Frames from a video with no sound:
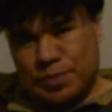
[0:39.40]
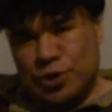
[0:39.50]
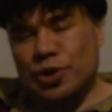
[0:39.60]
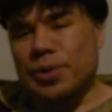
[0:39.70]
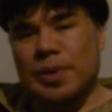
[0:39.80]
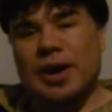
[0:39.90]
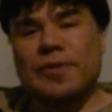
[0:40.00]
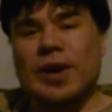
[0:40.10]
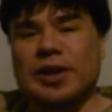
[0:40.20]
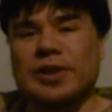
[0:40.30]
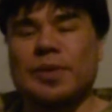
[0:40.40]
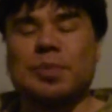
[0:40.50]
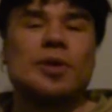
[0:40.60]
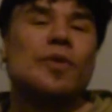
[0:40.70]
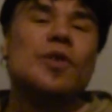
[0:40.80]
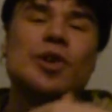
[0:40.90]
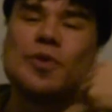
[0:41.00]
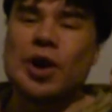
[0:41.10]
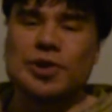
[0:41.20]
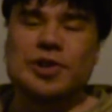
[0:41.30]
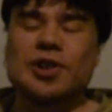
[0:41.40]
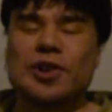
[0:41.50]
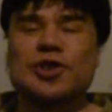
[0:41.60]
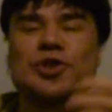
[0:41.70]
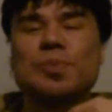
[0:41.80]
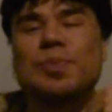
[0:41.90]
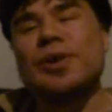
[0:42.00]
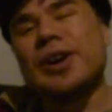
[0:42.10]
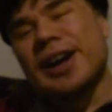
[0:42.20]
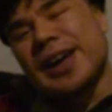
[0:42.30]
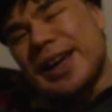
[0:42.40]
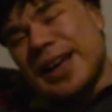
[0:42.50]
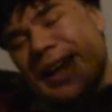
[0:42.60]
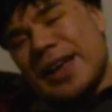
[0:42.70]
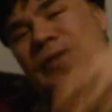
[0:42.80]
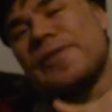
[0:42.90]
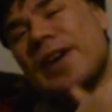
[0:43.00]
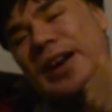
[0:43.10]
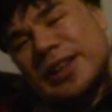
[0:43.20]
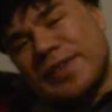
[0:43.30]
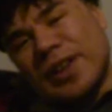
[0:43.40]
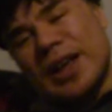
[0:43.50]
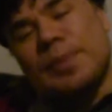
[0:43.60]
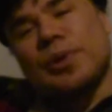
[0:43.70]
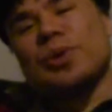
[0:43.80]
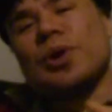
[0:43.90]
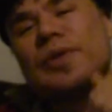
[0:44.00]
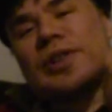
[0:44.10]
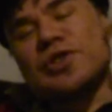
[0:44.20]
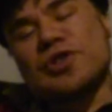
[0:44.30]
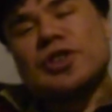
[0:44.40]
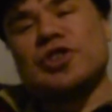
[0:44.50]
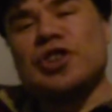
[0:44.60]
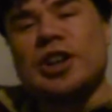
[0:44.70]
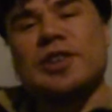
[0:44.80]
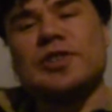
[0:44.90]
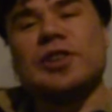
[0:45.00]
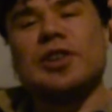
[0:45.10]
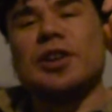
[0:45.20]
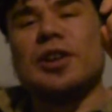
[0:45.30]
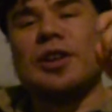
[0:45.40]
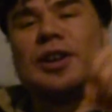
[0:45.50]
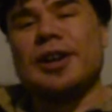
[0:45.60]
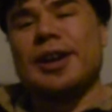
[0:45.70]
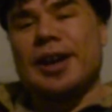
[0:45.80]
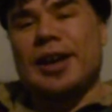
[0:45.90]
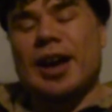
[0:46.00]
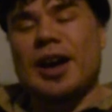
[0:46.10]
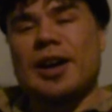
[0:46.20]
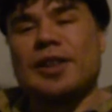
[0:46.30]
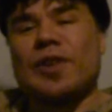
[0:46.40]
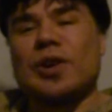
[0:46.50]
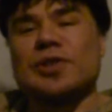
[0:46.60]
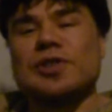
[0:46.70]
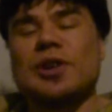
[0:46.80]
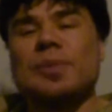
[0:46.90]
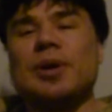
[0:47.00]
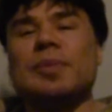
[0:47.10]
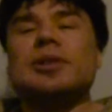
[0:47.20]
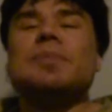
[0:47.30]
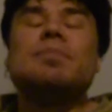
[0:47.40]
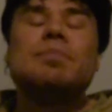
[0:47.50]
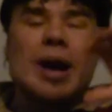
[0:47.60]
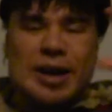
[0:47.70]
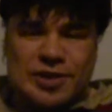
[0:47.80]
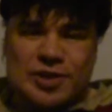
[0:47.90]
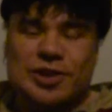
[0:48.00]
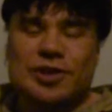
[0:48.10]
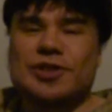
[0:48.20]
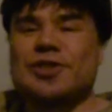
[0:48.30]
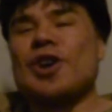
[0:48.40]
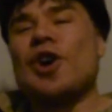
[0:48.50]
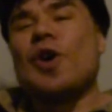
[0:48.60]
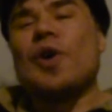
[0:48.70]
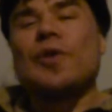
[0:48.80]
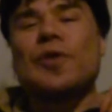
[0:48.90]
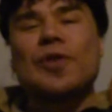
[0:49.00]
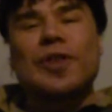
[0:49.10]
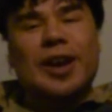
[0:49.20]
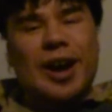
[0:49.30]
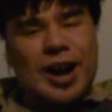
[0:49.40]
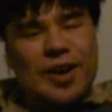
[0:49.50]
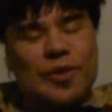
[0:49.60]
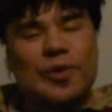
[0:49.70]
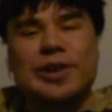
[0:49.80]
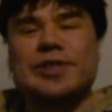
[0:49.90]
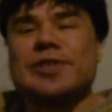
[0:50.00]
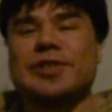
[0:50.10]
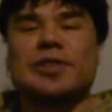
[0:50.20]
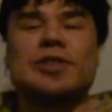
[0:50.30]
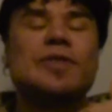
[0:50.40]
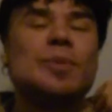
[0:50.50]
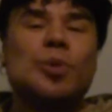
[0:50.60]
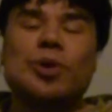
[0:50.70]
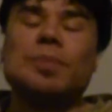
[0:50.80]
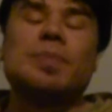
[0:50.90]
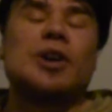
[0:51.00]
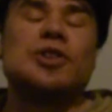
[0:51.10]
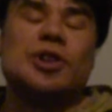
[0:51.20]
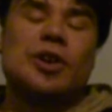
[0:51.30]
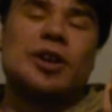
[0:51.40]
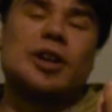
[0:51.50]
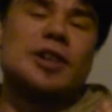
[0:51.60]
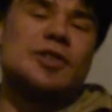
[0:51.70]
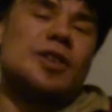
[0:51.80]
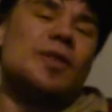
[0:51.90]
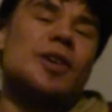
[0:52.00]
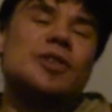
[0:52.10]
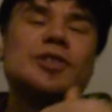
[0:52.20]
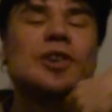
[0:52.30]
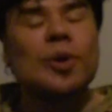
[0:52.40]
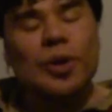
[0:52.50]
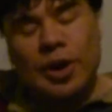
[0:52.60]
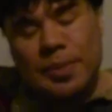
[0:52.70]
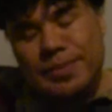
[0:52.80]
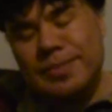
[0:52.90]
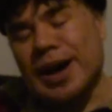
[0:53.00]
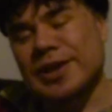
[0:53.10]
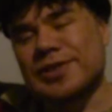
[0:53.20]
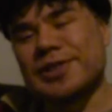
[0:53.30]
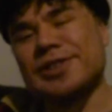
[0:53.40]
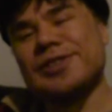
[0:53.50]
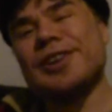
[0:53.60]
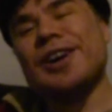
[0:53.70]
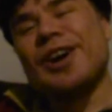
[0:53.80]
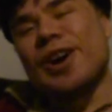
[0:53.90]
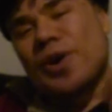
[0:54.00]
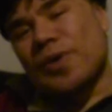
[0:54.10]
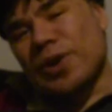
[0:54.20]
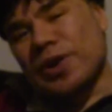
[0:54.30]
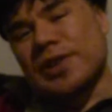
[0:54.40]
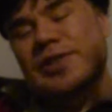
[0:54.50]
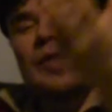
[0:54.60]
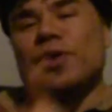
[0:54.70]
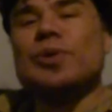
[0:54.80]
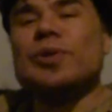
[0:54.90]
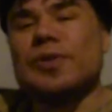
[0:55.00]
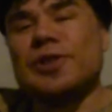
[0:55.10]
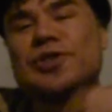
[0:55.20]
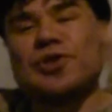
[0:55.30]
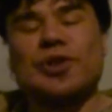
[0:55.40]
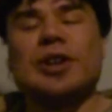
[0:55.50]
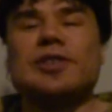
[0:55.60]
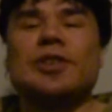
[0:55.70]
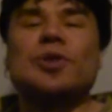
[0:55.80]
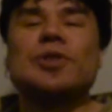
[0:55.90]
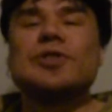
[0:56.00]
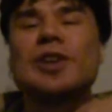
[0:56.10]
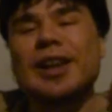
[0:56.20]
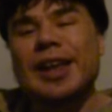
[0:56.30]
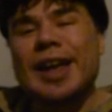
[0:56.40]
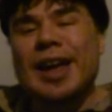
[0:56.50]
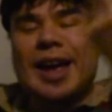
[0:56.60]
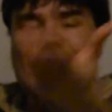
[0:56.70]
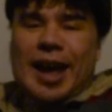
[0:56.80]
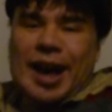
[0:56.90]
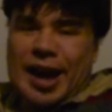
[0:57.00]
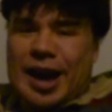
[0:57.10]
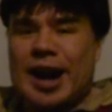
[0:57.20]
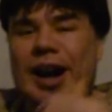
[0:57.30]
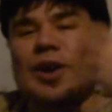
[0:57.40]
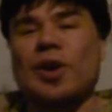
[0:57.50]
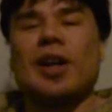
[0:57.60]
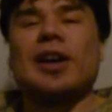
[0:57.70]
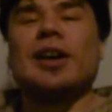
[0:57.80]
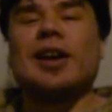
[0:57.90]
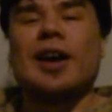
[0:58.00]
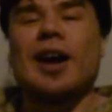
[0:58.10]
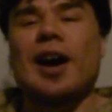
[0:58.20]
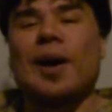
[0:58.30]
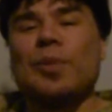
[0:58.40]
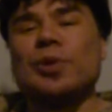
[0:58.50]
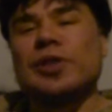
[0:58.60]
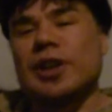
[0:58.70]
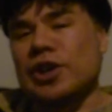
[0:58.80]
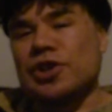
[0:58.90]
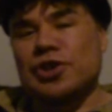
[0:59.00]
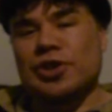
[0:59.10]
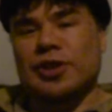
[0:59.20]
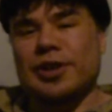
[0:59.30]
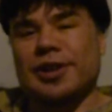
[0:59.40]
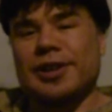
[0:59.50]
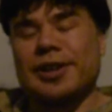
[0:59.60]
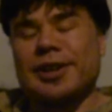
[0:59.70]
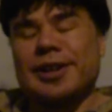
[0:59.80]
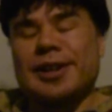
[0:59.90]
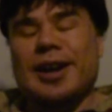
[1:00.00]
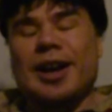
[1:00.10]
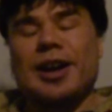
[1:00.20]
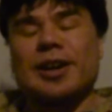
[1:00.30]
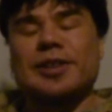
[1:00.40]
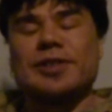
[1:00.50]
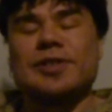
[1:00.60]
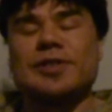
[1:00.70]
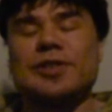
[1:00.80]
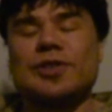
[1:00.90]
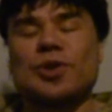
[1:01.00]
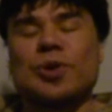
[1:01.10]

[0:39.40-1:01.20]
could be effective, but the real viruses are super effective, able to always change here. And viruses are maybe the masters of the kind of resistance, even more than bacteria cases. And viruses are really masters of always having new different strains and constantly kind of like mutation here. And there's